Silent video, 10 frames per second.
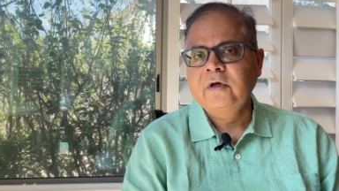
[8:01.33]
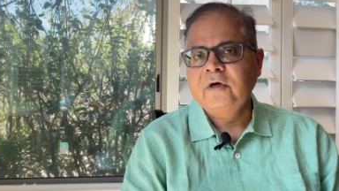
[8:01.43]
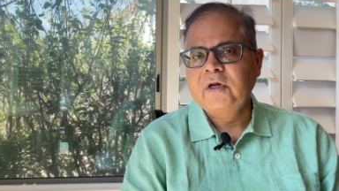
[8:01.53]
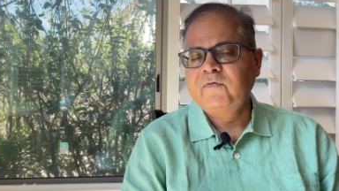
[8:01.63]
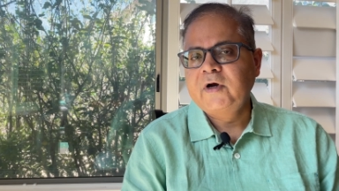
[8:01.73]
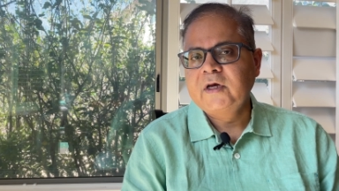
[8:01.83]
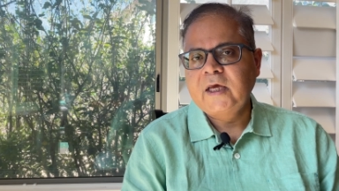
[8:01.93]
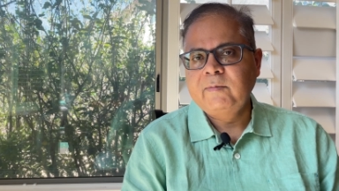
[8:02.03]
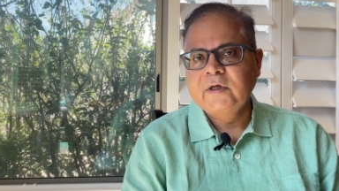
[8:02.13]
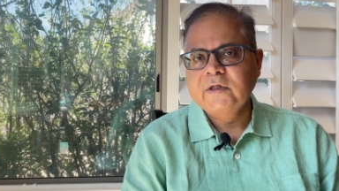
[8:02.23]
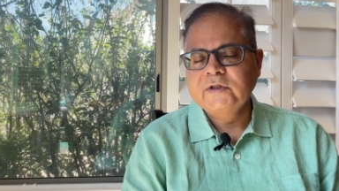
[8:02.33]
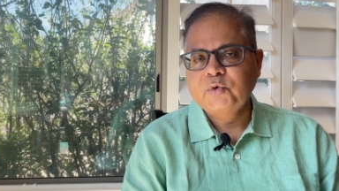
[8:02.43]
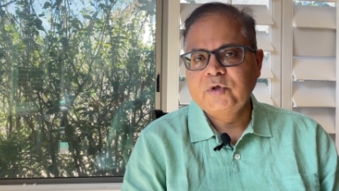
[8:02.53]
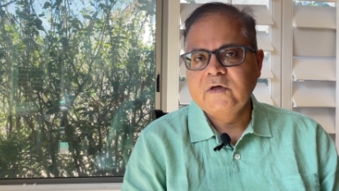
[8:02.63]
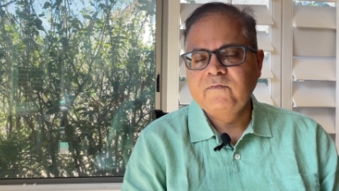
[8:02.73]
different chemicals
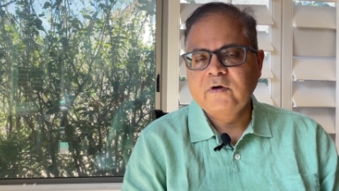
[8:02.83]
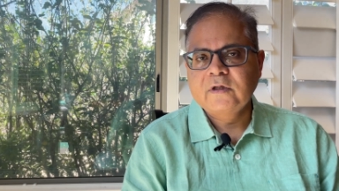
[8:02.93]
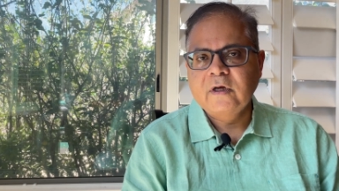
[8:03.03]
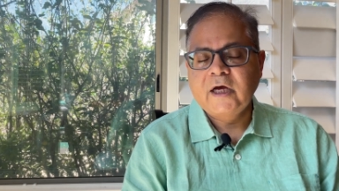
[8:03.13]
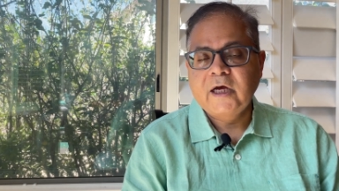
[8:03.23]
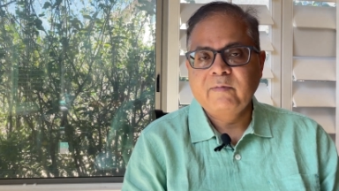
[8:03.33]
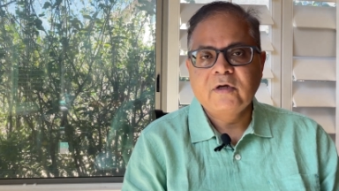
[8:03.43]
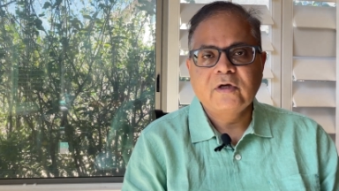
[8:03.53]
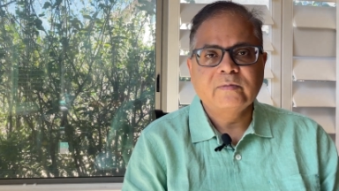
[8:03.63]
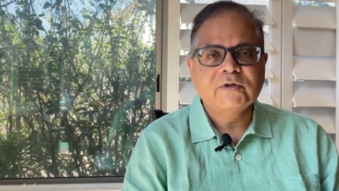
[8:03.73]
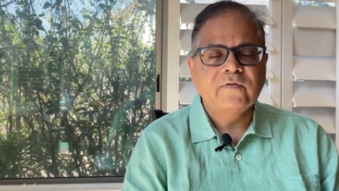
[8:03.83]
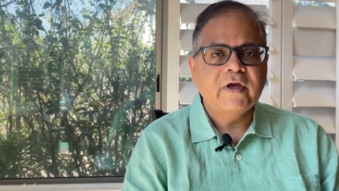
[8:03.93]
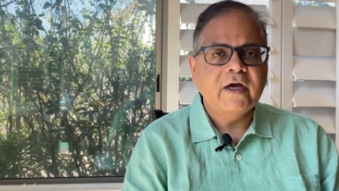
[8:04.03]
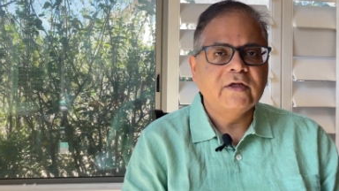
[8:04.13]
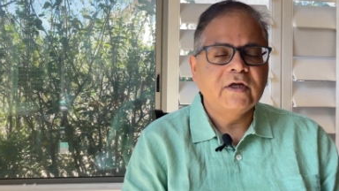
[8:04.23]
you need for the lab in terms of
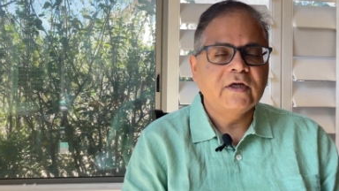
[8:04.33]
gathering